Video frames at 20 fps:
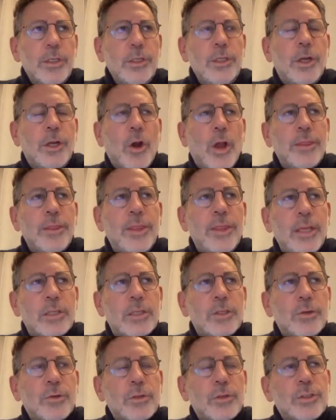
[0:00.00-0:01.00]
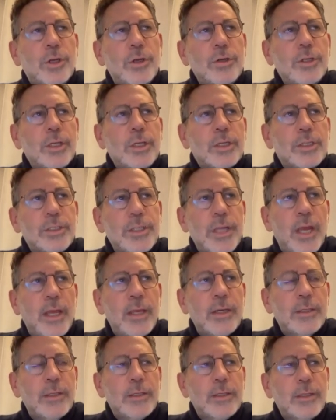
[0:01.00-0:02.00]
I think to a certain
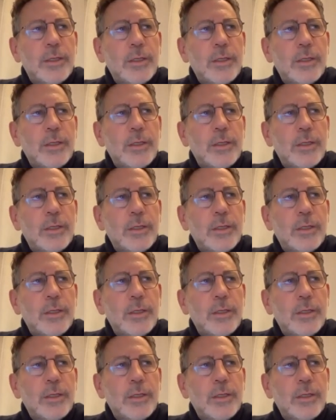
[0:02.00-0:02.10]
extent,